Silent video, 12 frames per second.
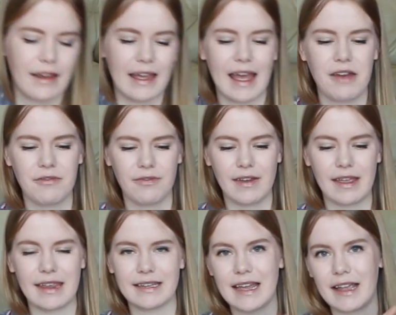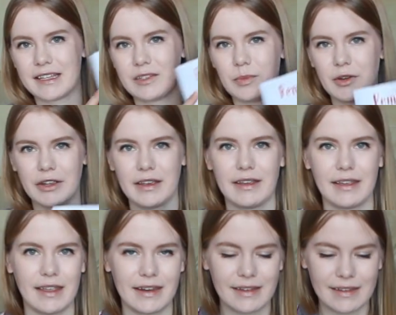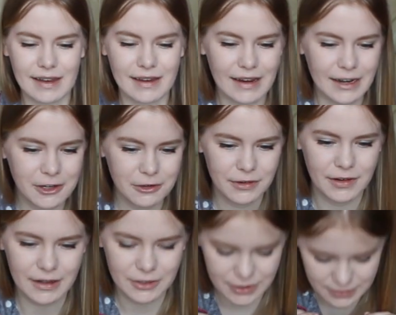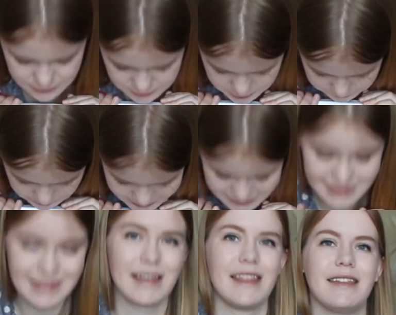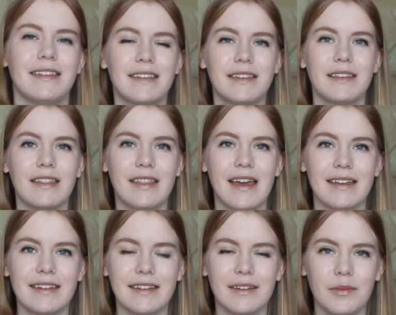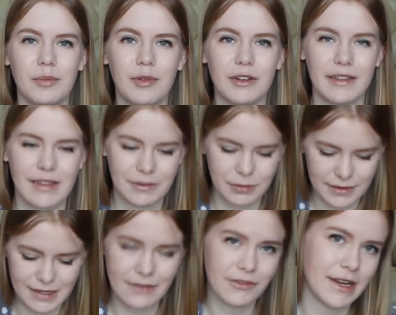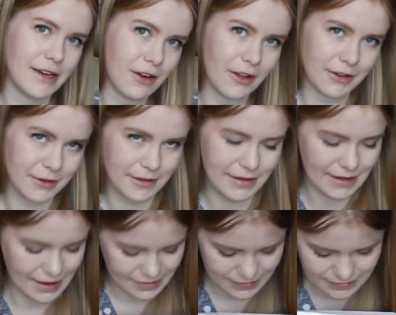have a textbook. It is an Introduction to Women's Studies, that book that was $70, and